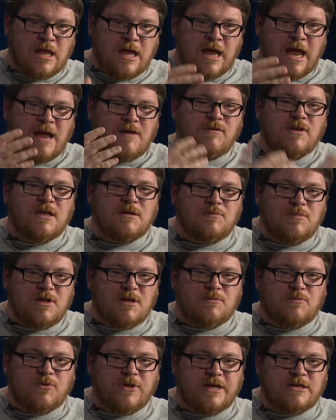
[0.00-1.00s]
having it be
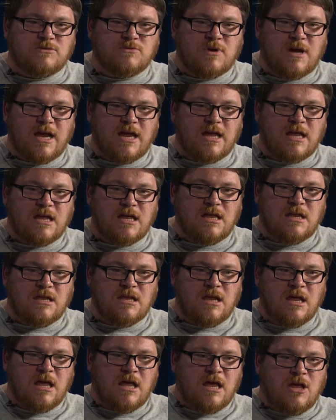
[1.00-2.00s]
a place where I
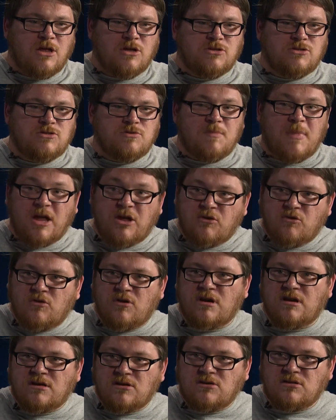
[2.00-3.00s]
can do my
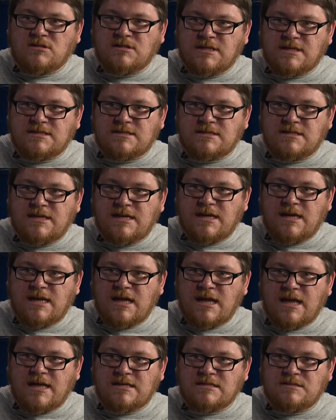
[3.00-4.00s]
critical listening
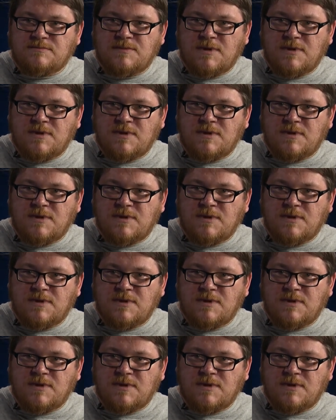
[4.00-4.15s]
has mm-hmm.